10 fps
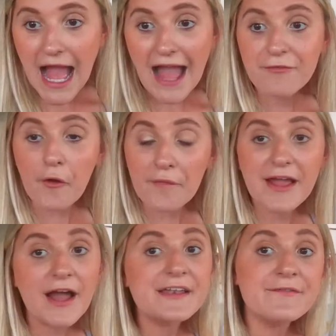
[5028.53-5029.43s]
I've only
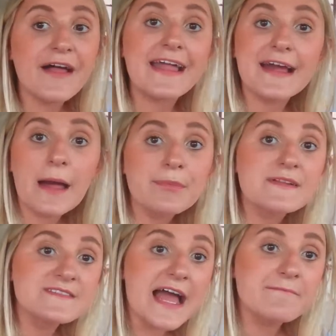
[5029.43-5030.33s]
gotten to fly it a couple
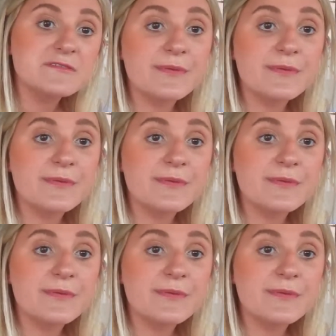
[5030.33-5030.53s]
of times,